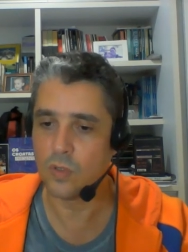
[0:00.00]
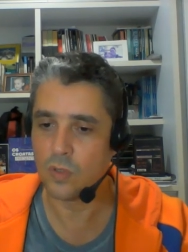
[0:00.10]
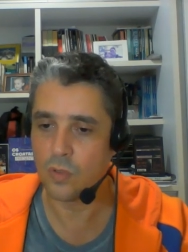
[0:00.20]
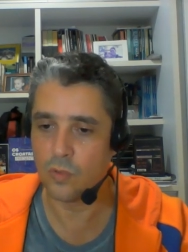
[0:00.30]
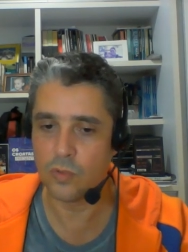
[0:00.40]

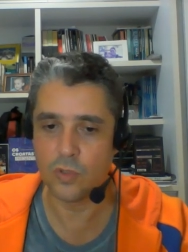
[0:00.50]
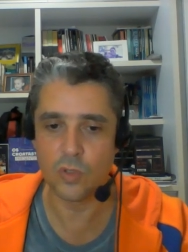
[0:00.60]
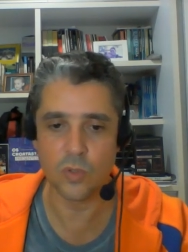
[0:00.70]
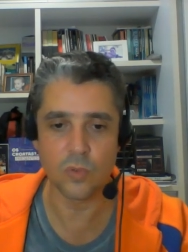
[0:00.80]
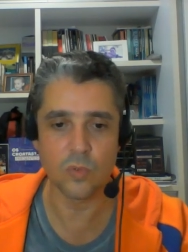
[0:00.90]
could
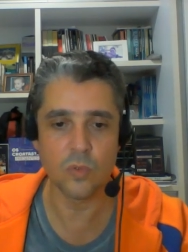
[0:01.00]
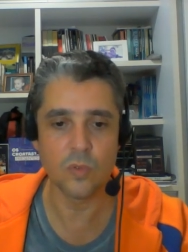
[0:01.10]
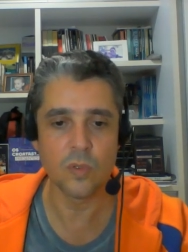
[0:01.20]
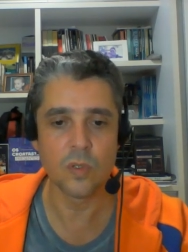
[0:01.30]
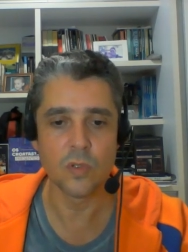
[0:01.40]
you
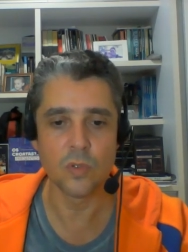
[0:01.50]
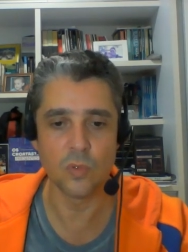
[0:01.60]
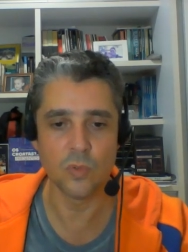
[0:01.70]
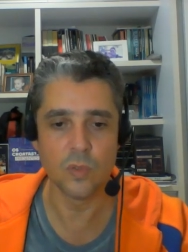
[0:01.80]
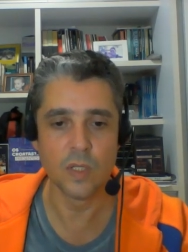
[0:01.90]

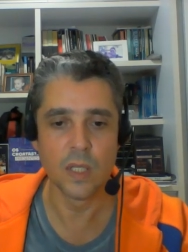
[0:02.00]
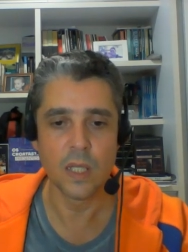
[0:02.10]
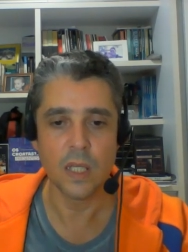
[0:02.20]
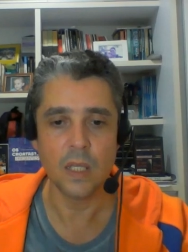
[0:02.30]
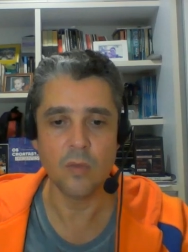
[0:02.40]
do
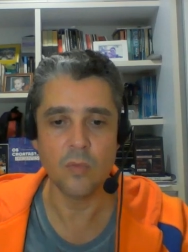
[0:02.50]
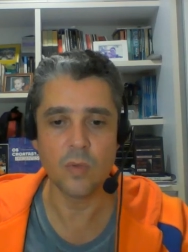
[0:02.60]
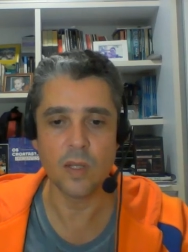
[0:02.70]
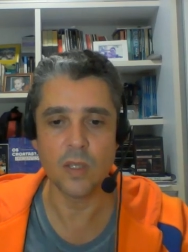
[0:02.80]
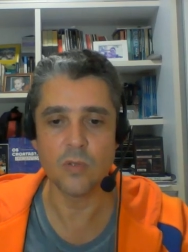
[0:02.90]
in
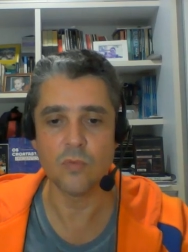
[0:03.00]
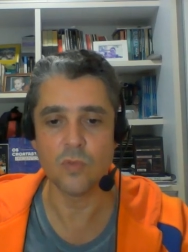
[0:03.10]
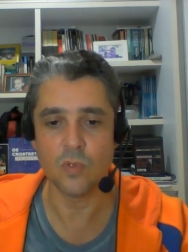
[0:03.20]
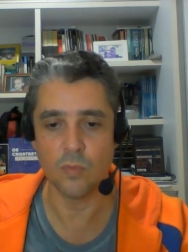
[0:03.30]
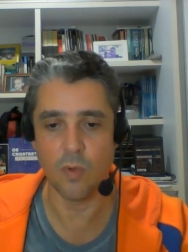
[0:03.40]
relation
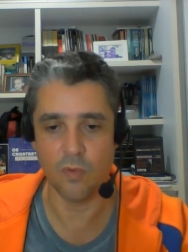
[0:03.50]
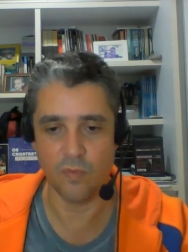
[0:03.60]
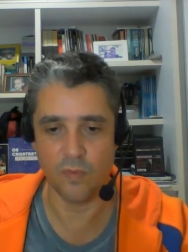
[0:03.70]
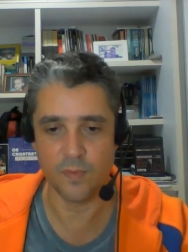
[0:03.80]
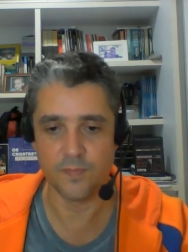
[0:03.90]
to
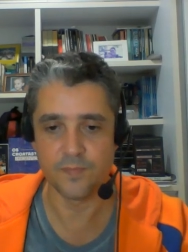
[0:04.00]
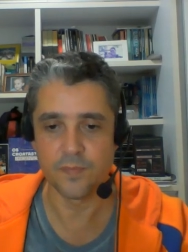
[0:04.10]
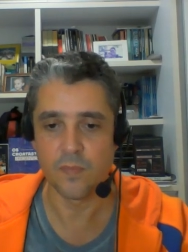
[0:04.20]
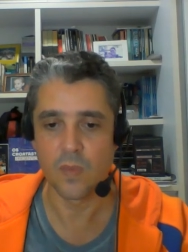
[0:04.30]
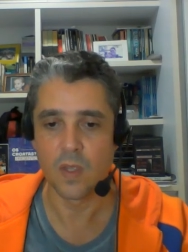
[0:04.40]
both.
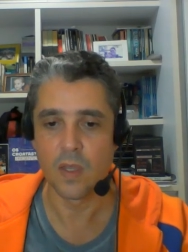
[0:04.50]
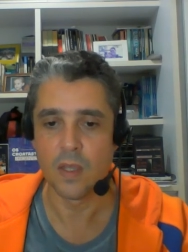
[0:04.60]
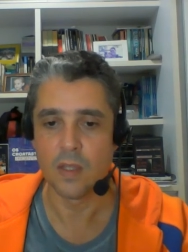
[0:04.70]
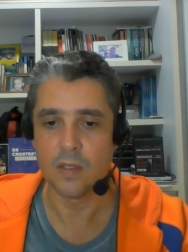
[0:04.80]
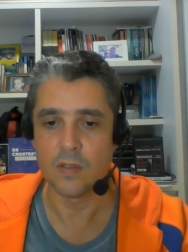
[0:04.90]

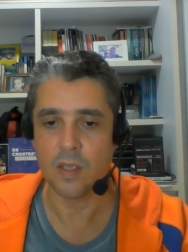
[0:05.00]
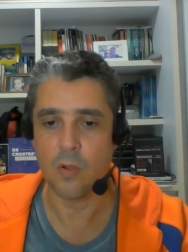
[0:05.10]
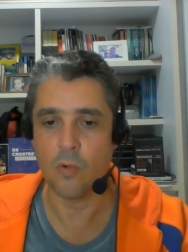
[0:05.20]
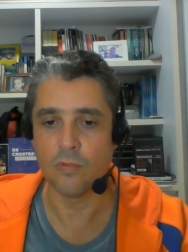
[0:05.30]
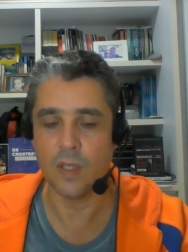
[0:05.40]
This is a
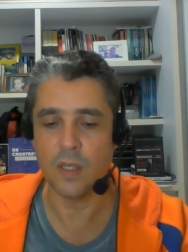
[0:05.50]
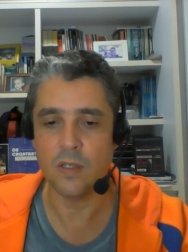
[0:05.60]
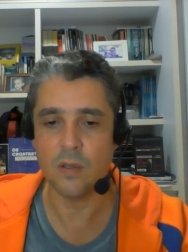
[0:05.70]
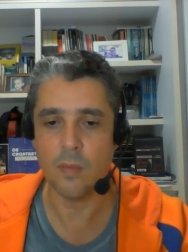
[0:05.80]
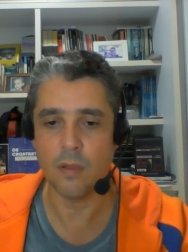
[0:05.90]

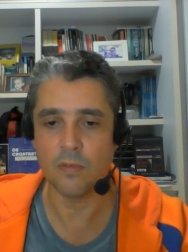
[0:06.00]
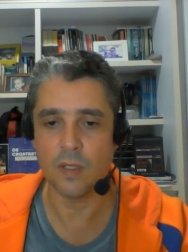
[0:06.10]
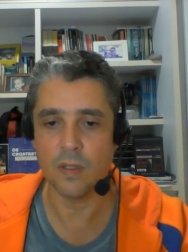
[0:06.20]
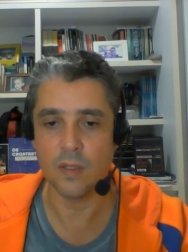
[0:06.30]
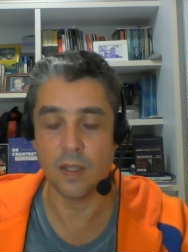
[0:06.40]
quotation about
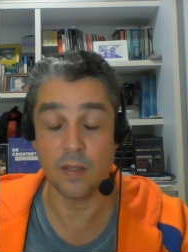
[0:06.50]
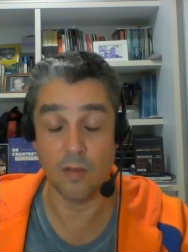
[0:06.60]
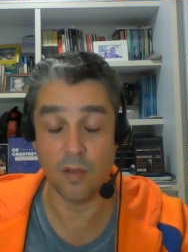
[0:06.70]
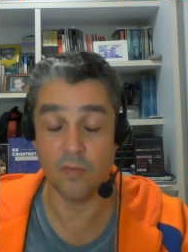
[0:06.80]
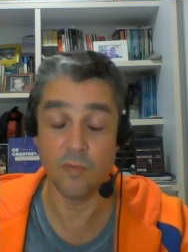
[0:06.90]
him, that
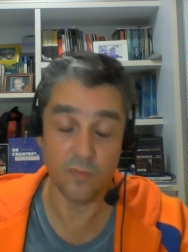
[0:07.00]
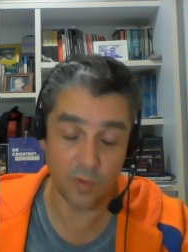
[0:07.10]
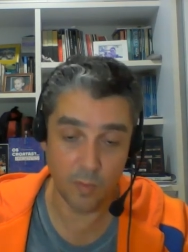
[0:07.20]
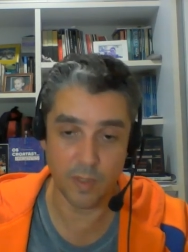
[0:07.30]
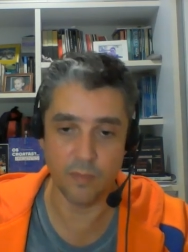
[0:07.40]
of
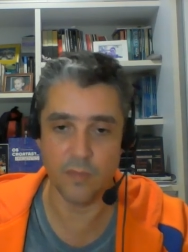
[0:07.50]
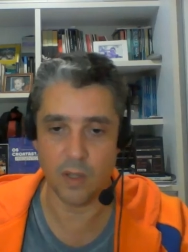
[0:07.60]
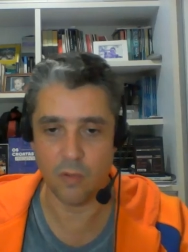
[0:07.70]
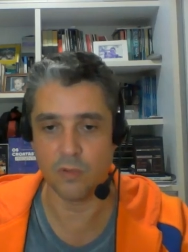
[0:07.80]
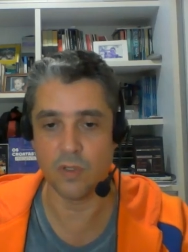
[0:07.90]
from him, a
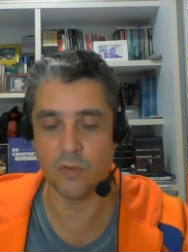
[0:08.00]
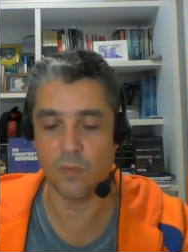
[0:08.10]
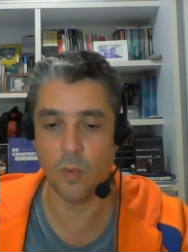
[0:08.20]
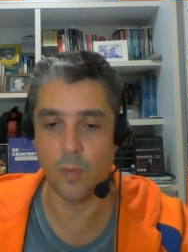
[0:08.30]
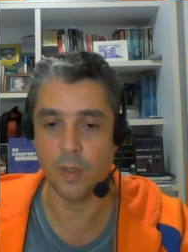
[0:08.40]
quotation
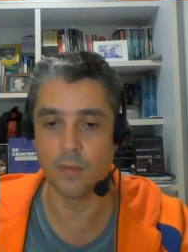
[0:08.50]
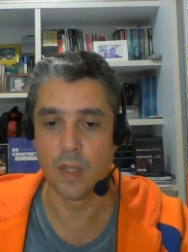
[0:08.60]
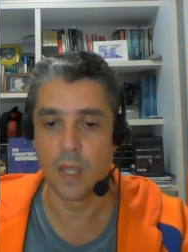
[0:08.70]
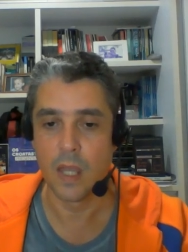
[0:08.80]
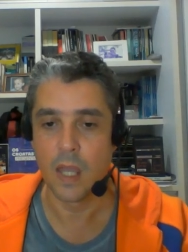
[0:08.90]
from him.
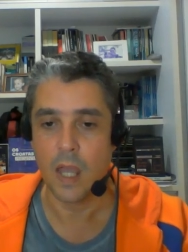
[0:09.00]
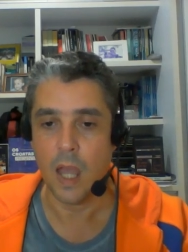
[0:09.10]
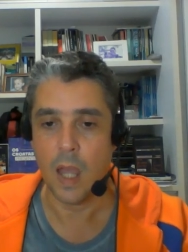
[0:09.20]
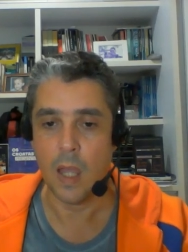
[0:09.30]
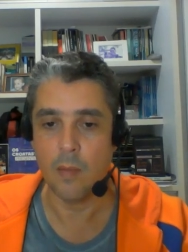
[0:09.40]

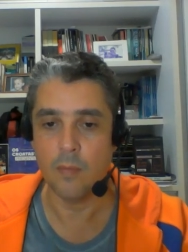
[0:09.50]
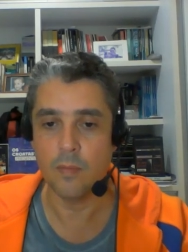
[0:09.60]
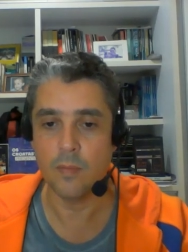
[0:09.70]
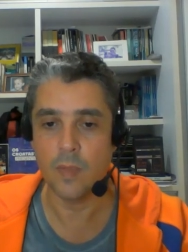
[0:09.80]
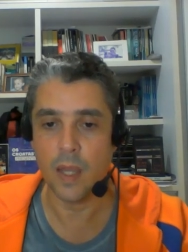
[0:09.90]

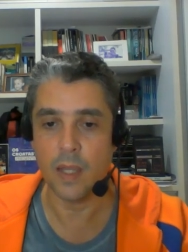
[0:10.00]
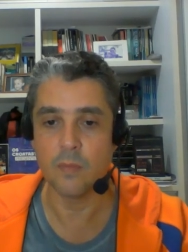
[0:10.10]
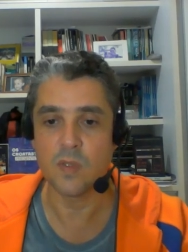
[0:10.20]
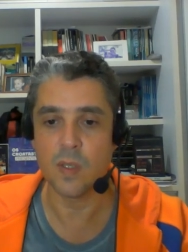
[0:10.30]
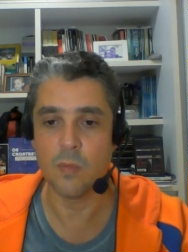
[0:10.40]
Um, I am
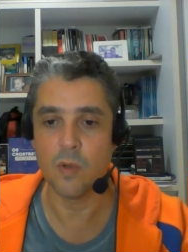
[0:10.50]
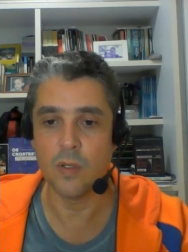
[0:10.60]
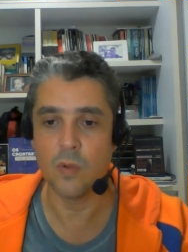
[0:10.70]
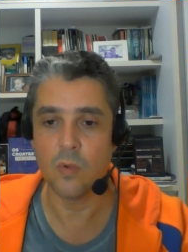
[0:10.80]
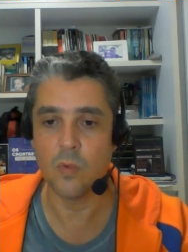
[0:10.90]
someone
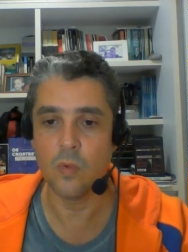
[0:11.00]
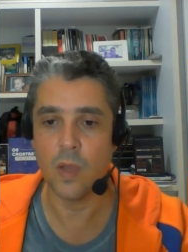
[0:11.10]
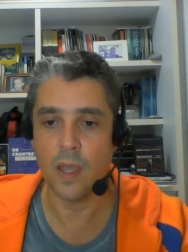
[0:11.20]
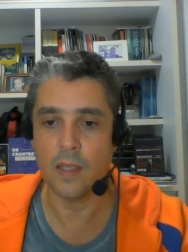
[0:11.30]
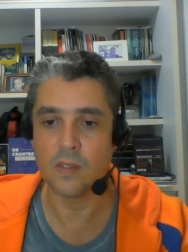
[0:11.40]
who
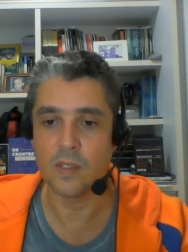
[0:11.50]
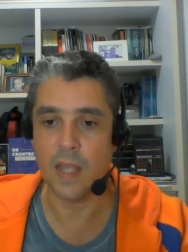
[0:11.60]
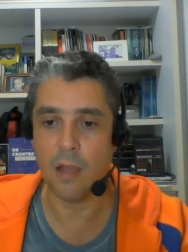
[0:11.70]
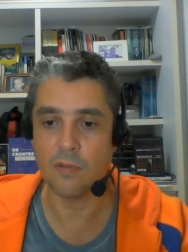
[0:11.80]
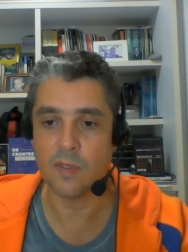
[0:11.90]
has
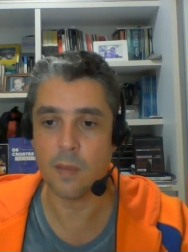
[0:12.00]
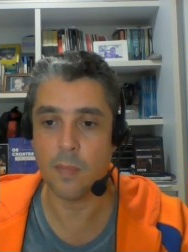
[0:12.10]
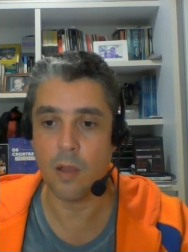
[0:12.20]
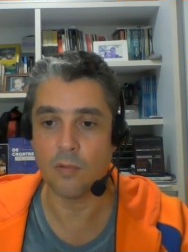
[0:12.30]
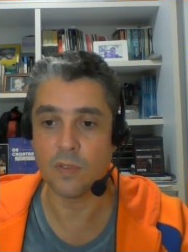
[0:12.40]
doubts
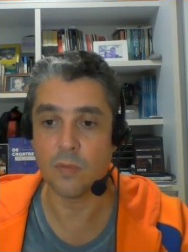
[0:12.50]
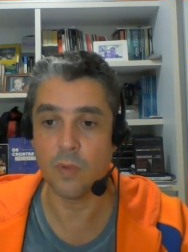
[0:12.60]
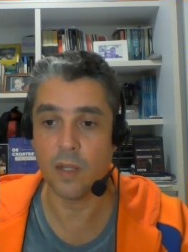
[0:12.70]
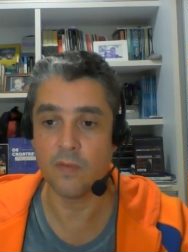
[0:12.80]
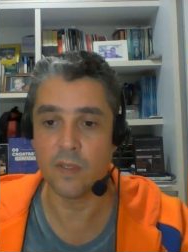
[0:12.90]
about the
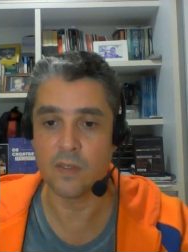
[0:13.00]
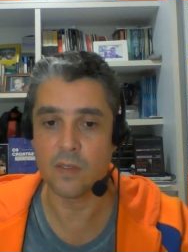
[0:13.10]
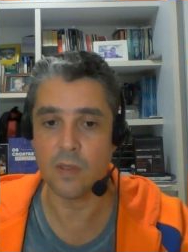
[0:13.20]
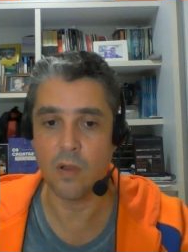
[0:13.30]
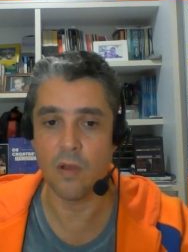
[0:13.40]

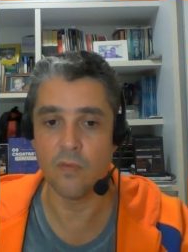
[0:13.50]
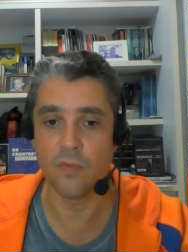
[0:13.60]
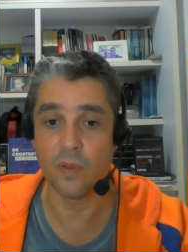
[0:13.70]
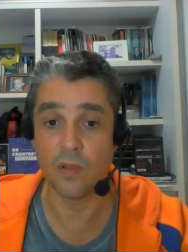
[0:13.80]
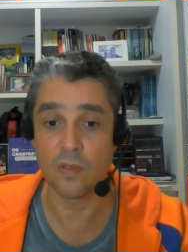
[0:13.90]
relevance of
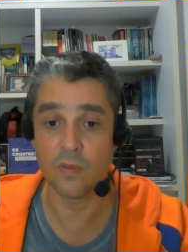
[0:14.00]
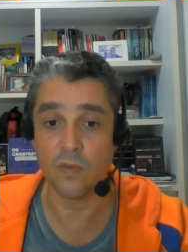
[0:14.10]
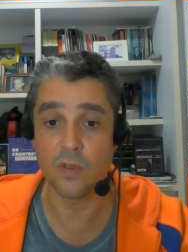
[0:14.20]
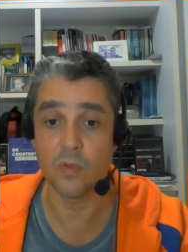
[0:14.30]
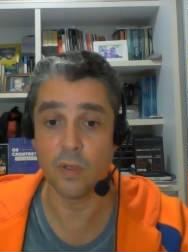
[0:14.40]

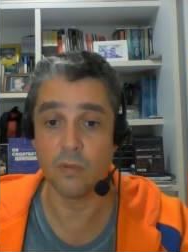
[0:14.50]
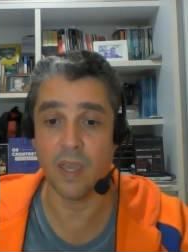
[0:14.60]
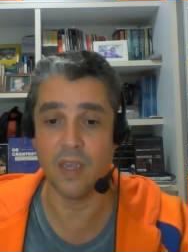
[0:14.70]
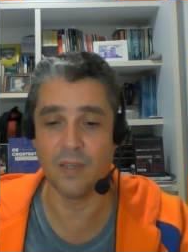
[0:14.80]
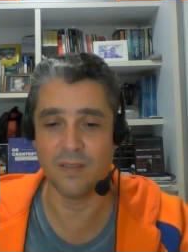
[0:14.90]
philosophy to
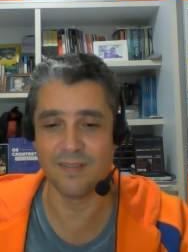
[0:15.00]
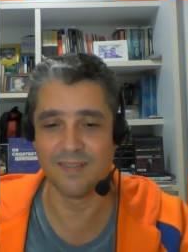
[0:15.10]
education,